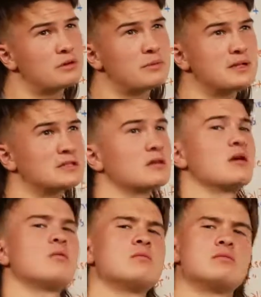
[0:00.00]
weeks
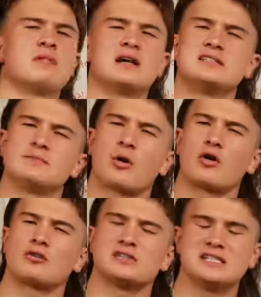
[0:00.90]
ago. I did
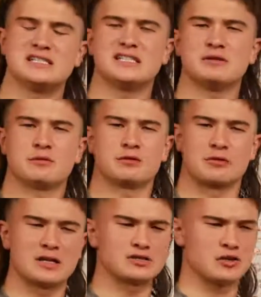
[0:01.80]
partner DT with
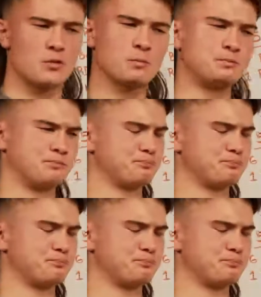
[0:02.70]
Lorenzo.